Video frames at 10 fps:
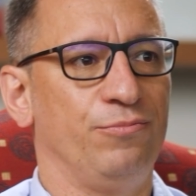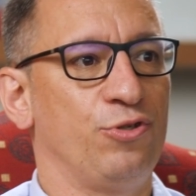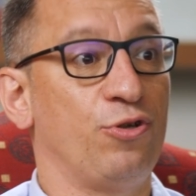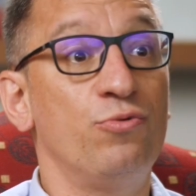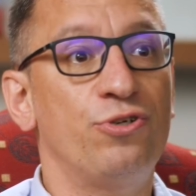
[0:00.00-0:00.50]

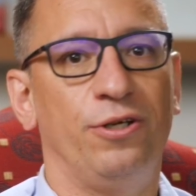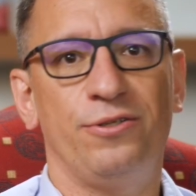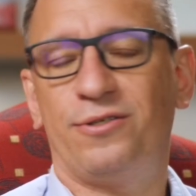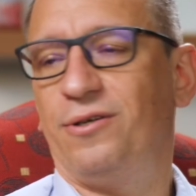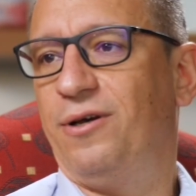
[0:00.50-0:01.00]

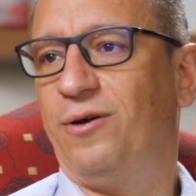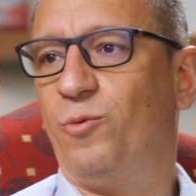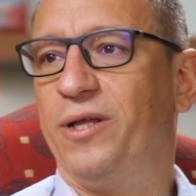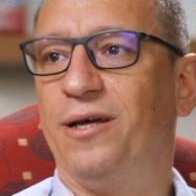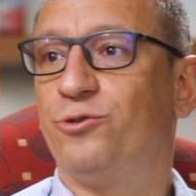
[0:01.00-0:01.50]
Solutions
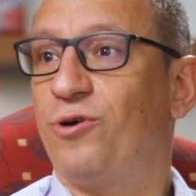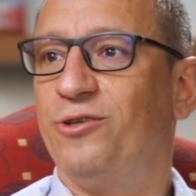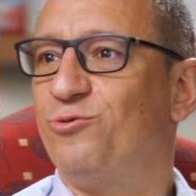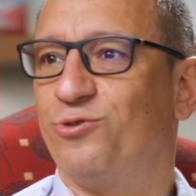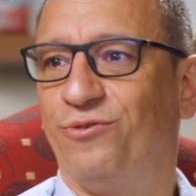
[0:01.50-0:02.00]
when I try
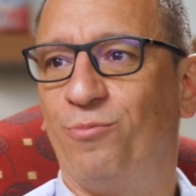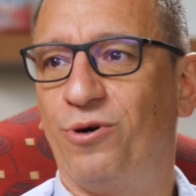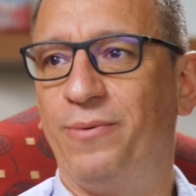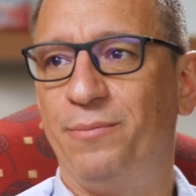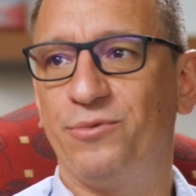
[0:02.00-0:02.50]
to solve a
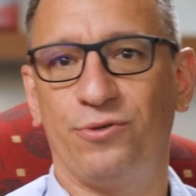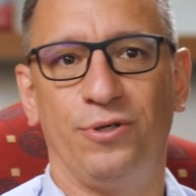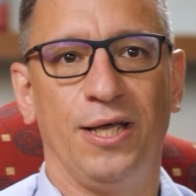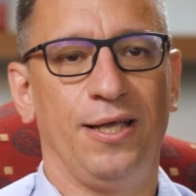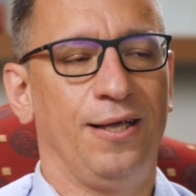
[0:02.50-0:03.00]
problem.
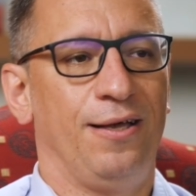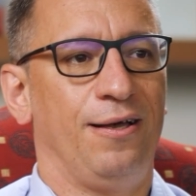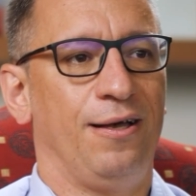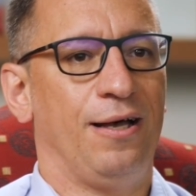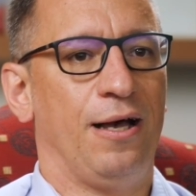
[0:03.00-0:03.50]
So
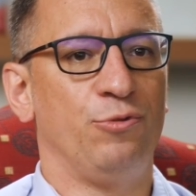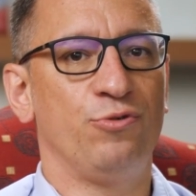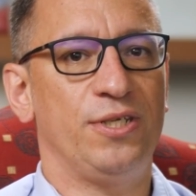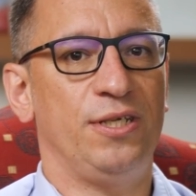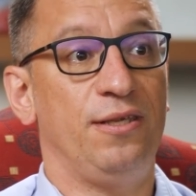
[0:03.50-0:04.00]
I'm
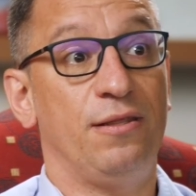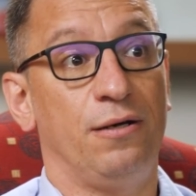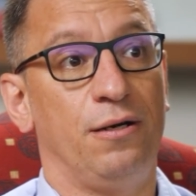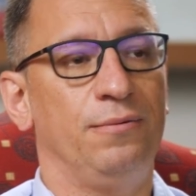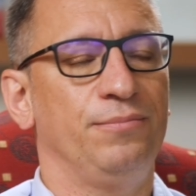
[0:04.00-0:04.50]
using
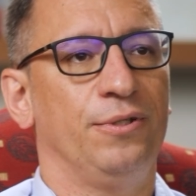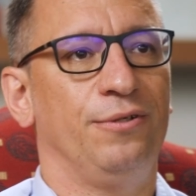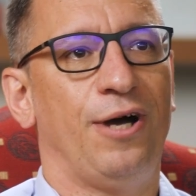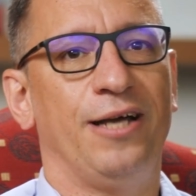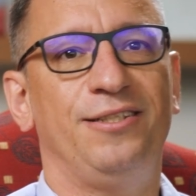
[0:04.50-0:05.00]
either
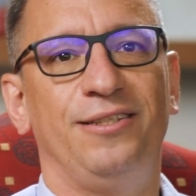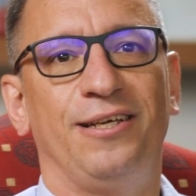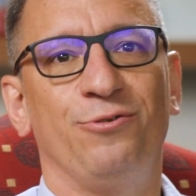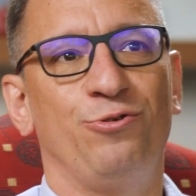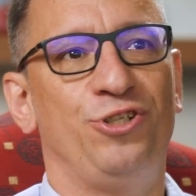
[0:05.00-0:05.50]
IT
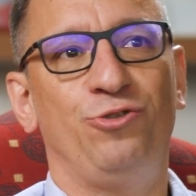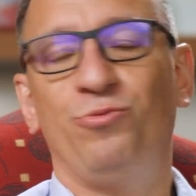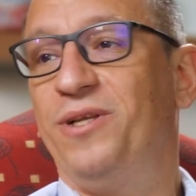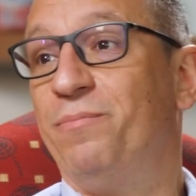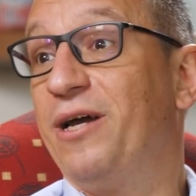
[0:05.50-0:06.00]
technology to
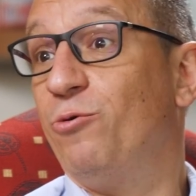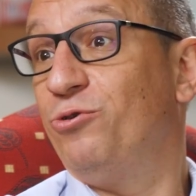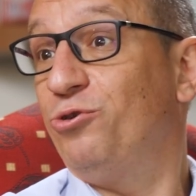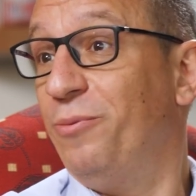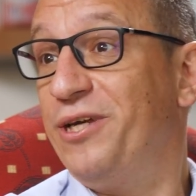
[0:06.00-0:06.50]
build my
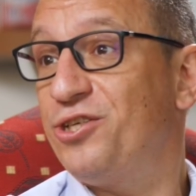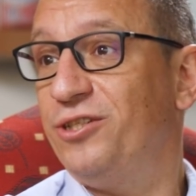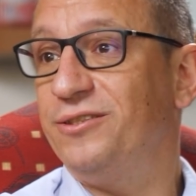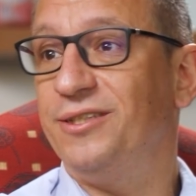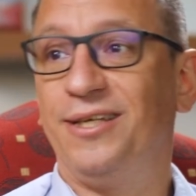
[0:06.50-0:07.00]
own
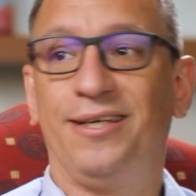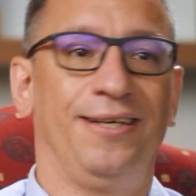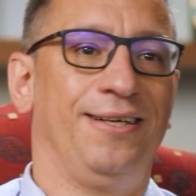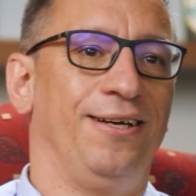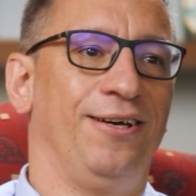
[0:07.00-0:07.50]
automation.
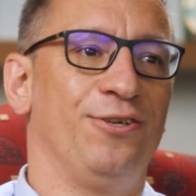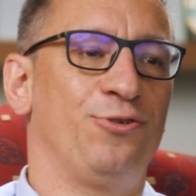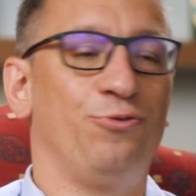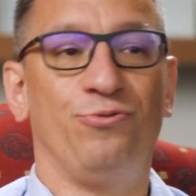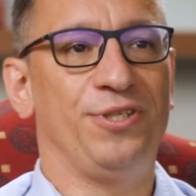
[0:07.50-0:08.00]

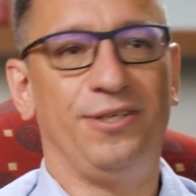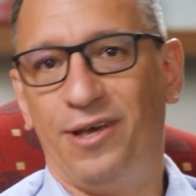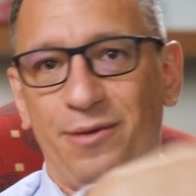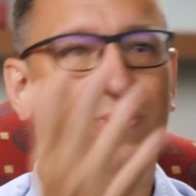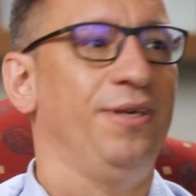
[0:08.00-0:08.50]
So using
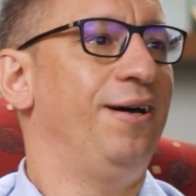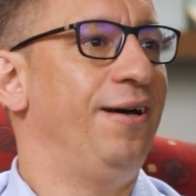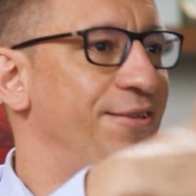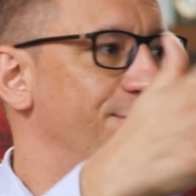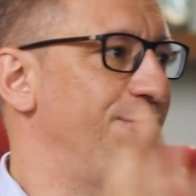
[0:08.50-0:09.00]

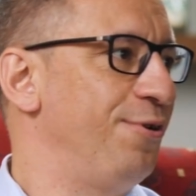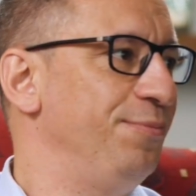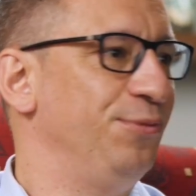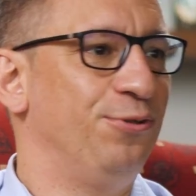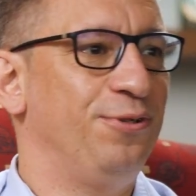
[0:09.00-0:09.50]
APIs or
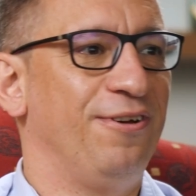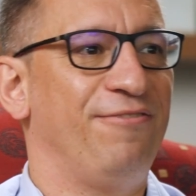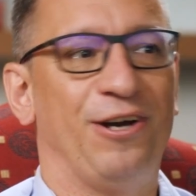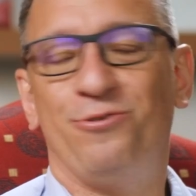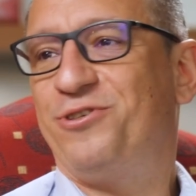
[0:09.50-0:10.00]

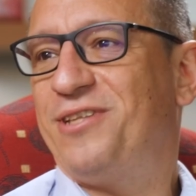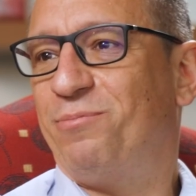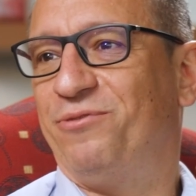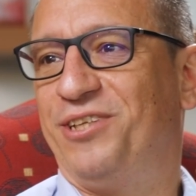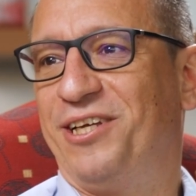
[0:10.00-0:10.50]
various
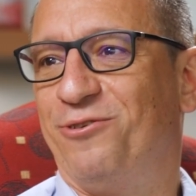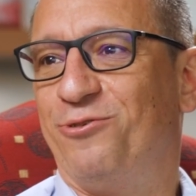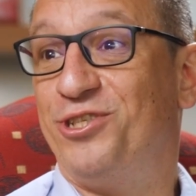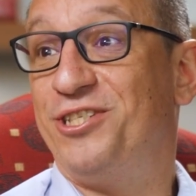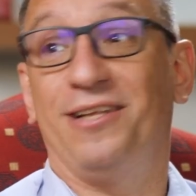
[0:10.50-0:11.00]
type of
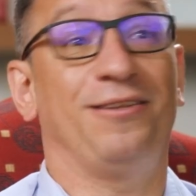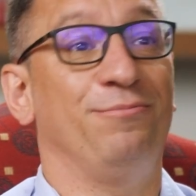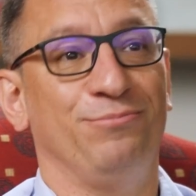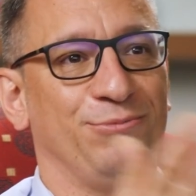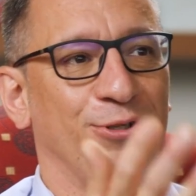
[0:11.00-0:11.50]
technologies that
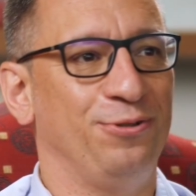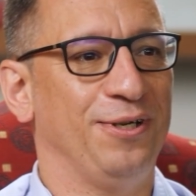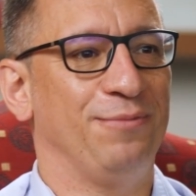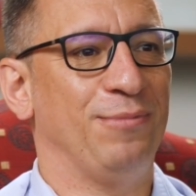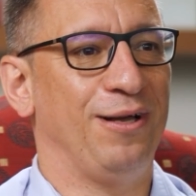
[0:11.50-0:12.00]
I'm
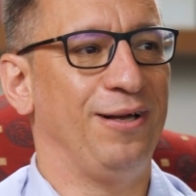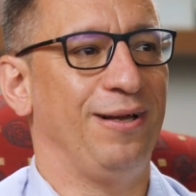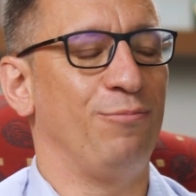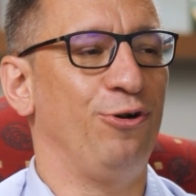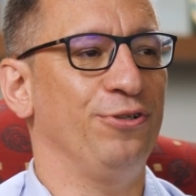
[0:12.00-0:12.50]

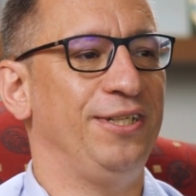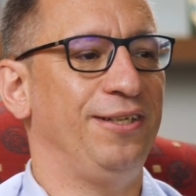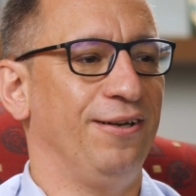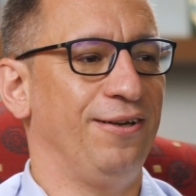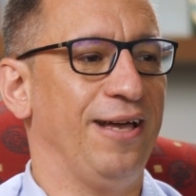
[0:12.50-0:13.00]

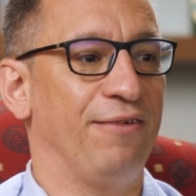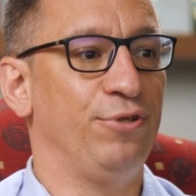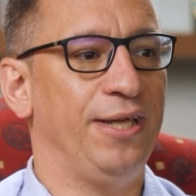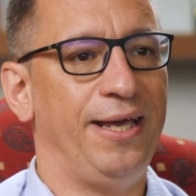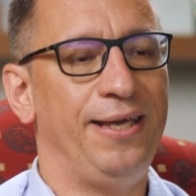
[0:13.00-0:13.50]
learning
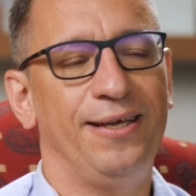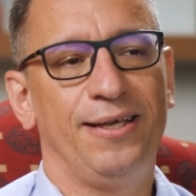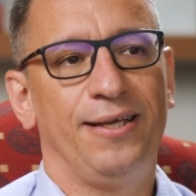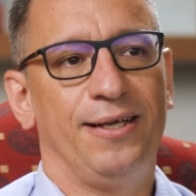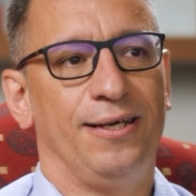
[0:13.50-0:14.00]
every day
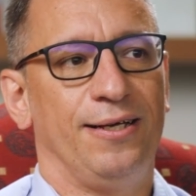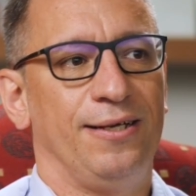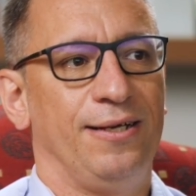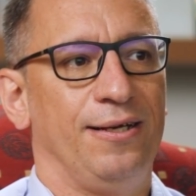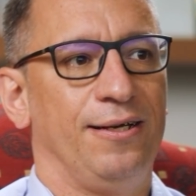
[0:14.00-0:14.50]

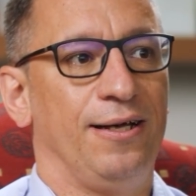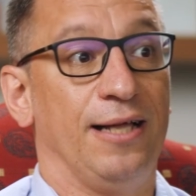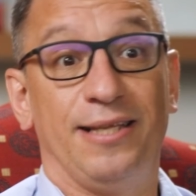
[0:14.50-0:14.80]
and